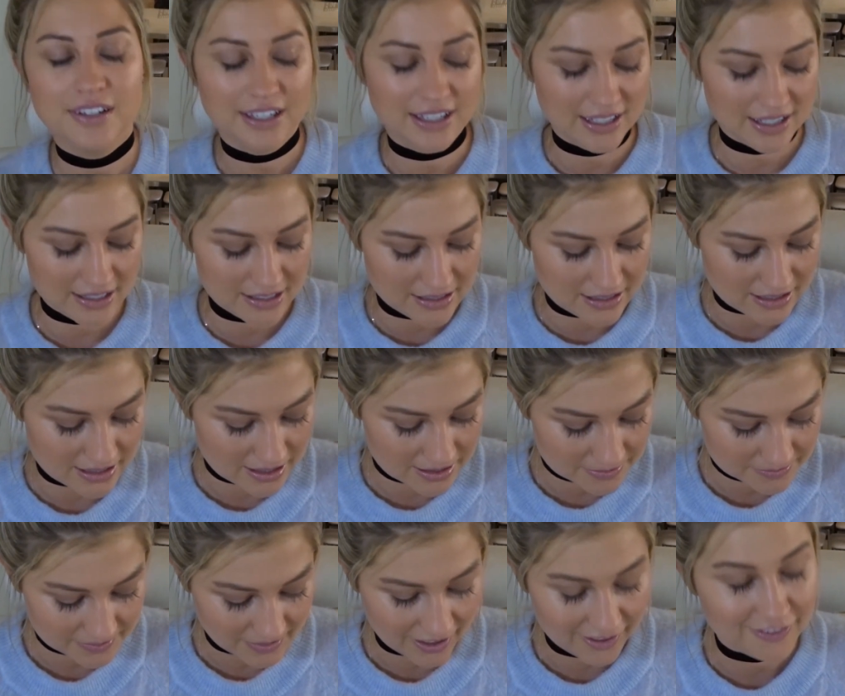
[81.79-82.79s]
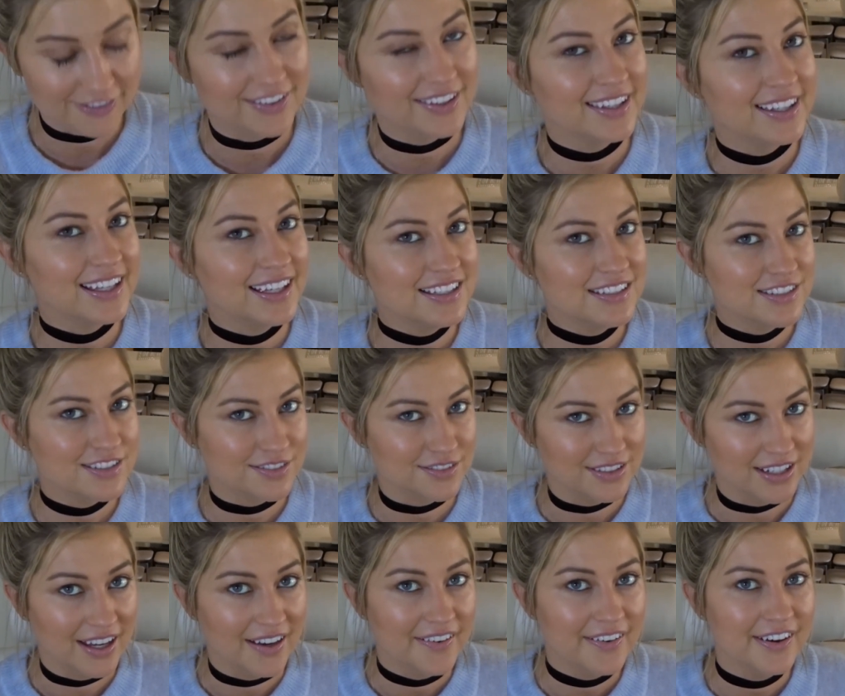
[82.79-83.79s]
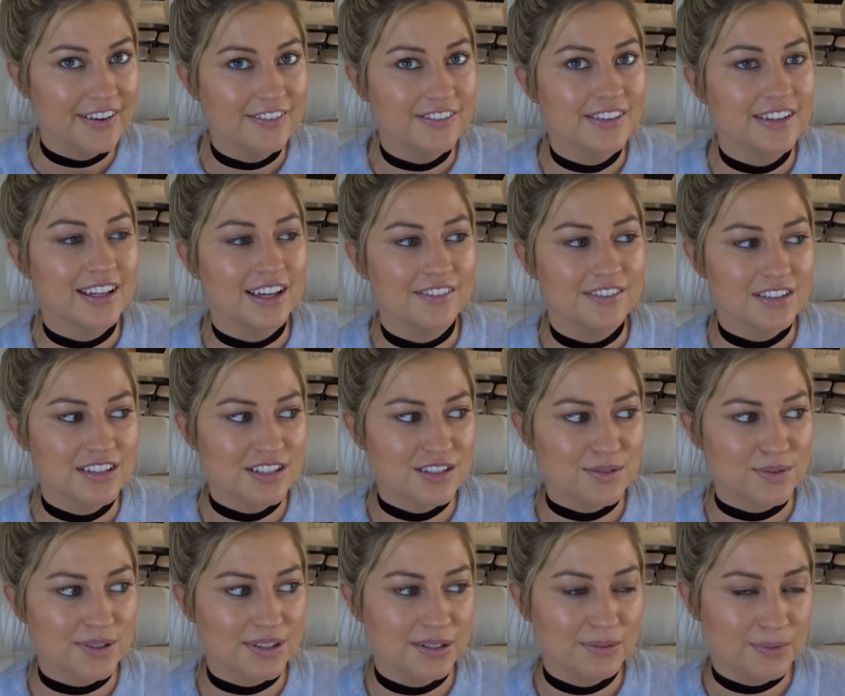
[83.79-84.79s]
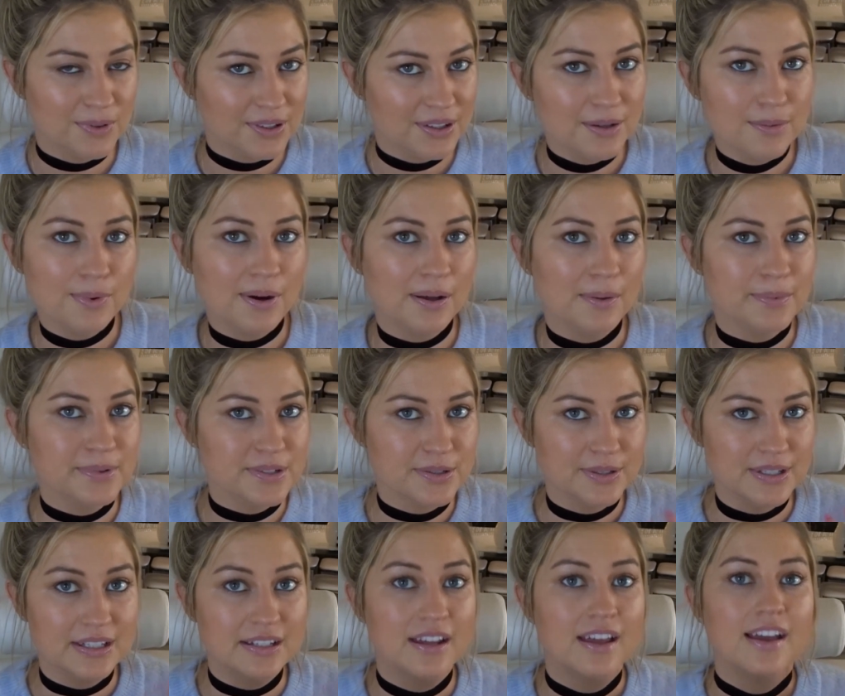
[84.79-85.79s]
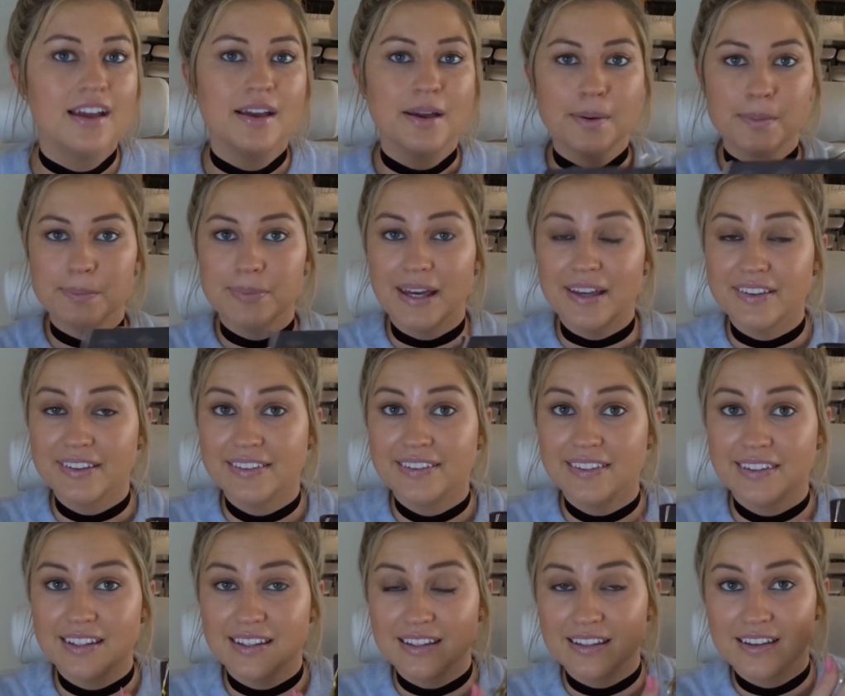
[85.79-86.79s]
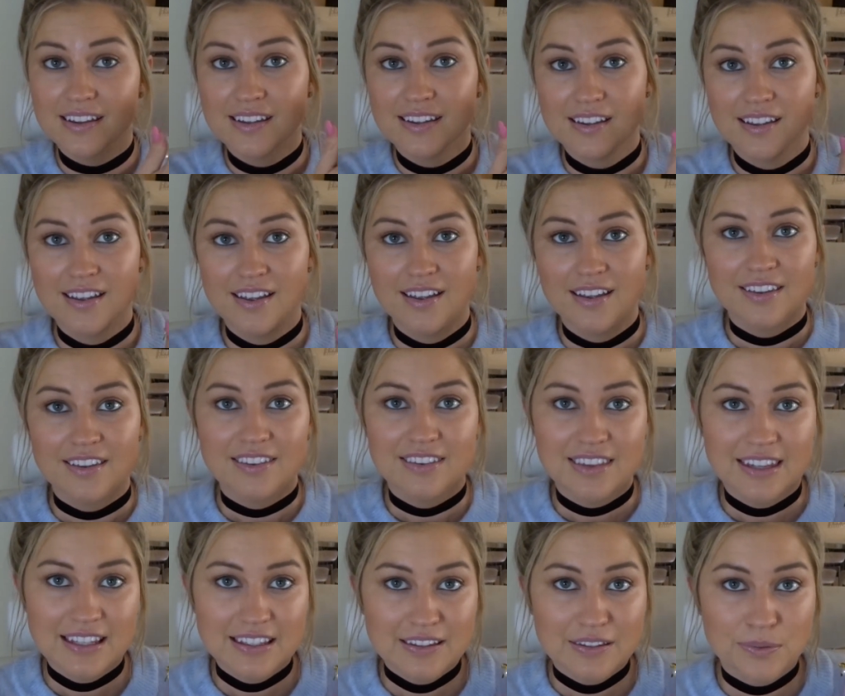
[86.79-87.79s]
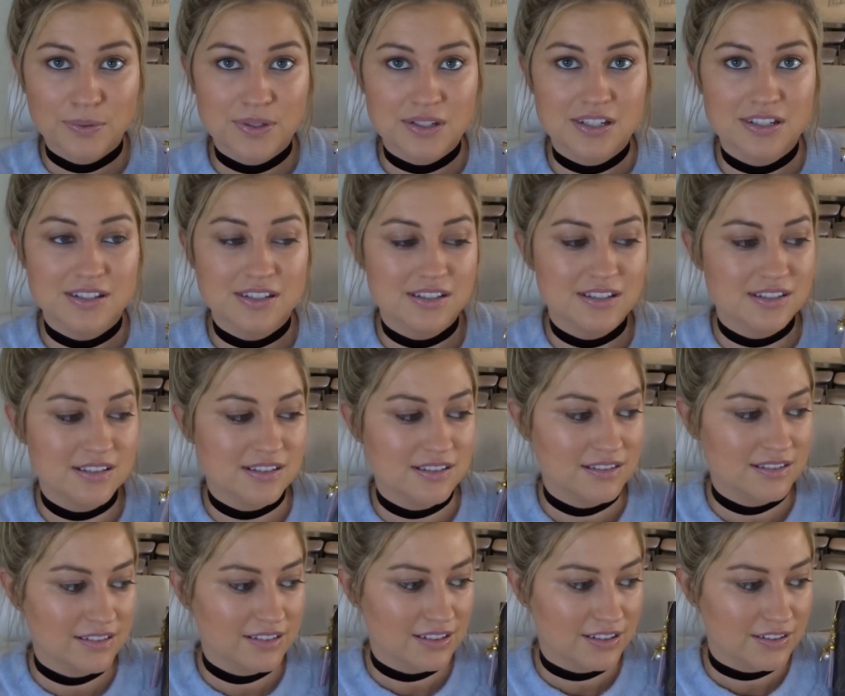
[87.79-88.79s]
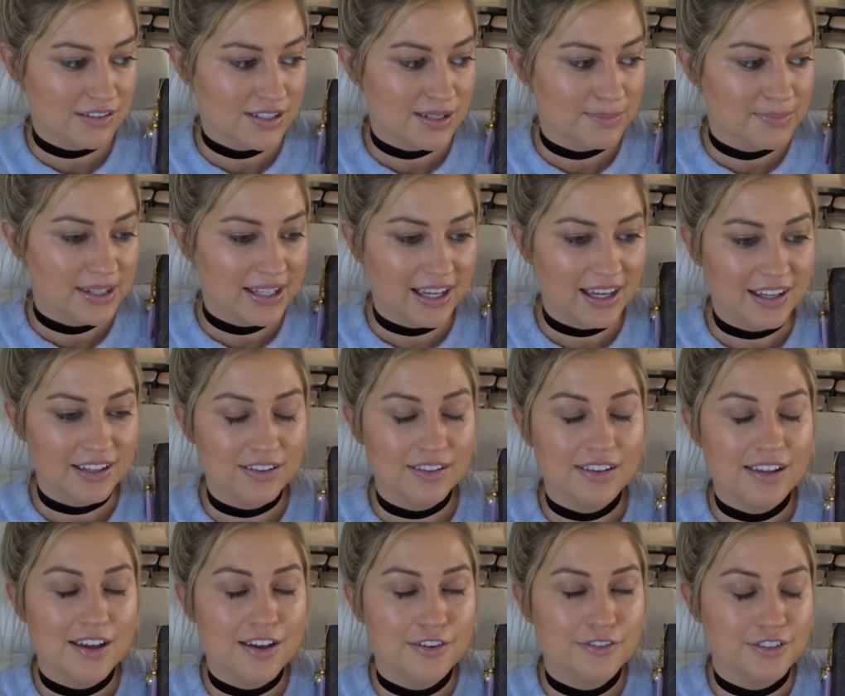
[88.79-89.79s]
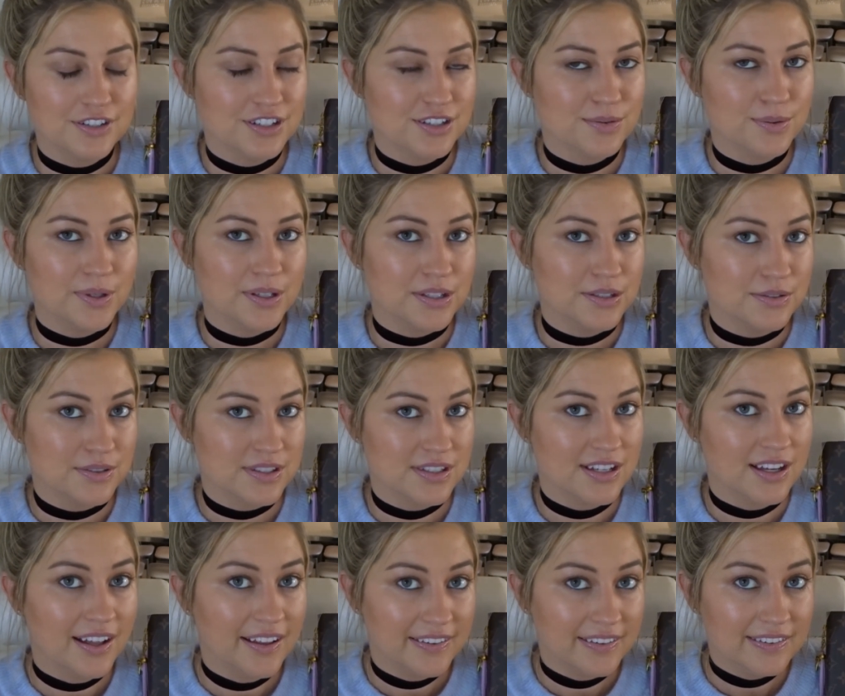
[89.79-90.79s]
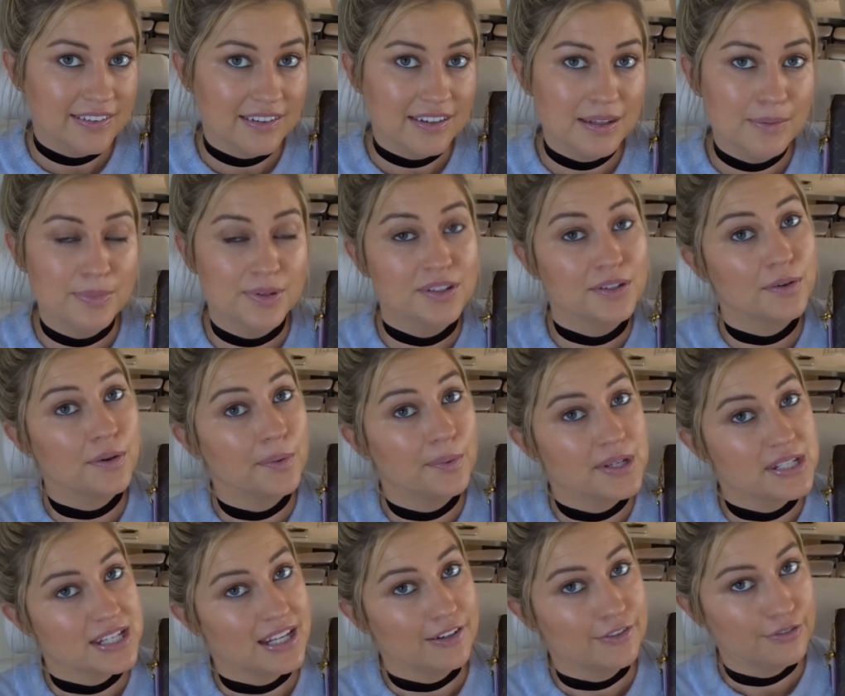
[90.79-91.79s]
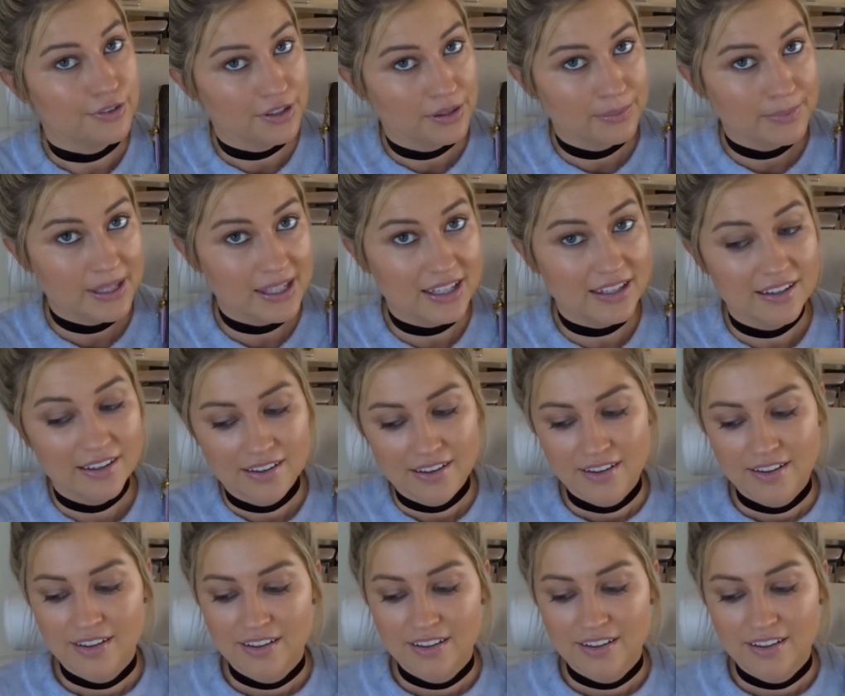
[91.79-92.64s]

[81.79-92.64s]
And I feel like I do now. I feel like everything's working really well between balancing this, which is something I love and just want to use constantly but don't always have with me.